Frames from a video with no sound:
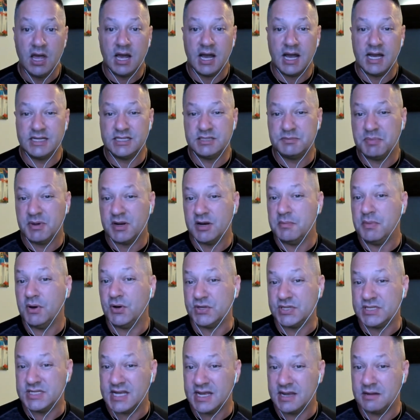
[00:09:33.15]
I spend
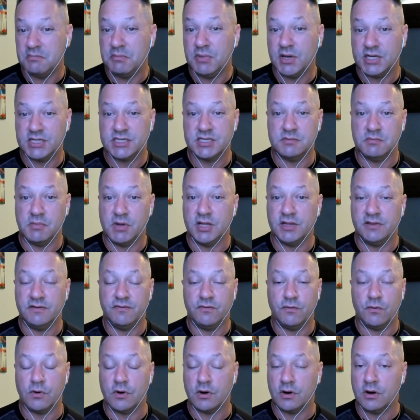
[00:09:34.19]
about $10 a month
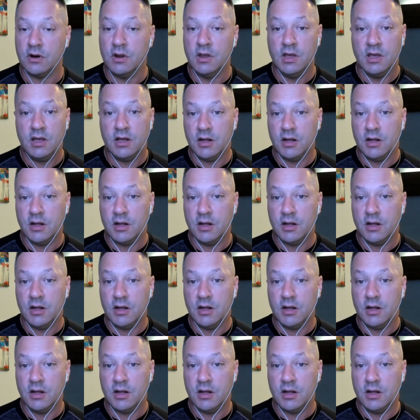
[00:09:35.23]
for